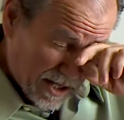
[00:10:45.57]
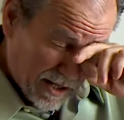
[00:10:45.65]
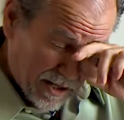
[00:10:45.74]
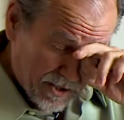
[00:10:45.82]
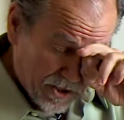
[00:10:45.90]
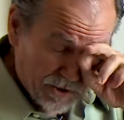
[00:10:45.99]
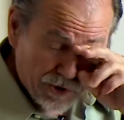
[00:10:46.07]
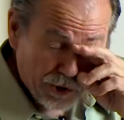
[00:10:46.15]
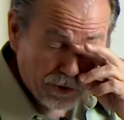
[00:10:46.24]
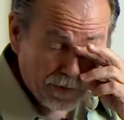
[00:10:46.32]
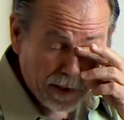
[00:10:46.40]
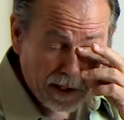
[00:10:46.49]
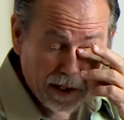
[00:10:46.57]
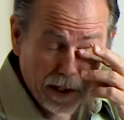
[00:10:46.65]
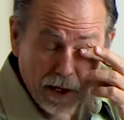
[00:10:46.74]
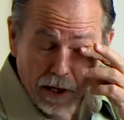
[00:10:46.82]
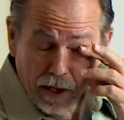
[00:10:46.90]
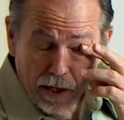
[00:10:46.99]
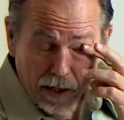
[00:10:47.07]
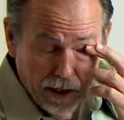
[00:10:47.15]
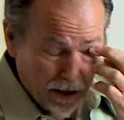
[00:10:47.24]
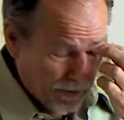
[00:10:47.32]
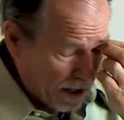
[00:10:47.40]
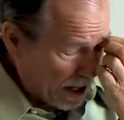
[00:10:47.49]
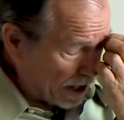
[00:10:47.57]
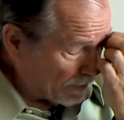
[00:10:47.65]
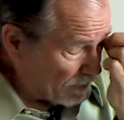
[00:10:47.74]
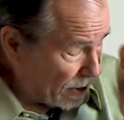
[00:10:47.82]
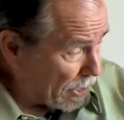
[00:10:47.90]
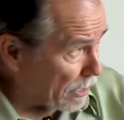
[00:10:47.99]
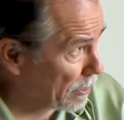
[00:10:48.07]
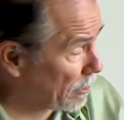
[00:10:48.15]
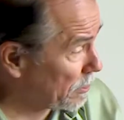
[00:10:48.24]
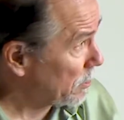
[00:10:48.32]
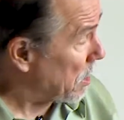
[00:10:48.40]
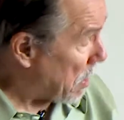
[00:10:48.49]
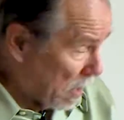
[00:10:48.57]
I think it's Kutumi in the Mahatma letters,